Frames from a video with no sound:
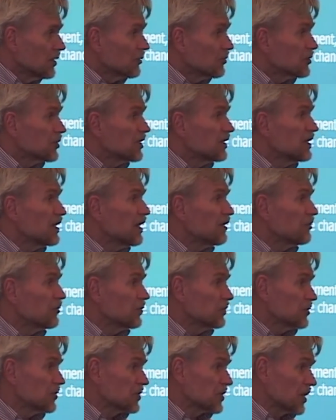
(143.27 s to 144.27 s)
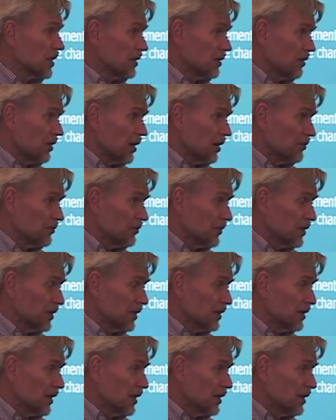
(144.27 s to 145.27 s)
which never was cut off at
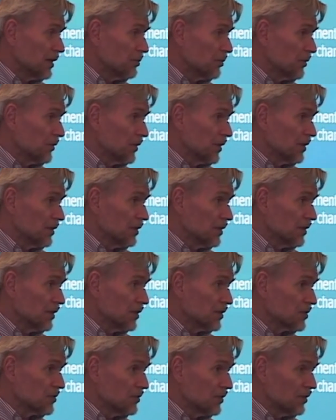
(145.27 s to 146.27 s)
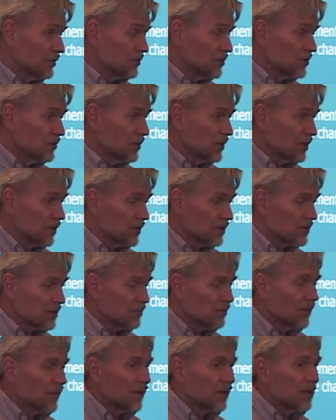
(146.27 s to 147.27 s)
any, any point in the history of Judaism.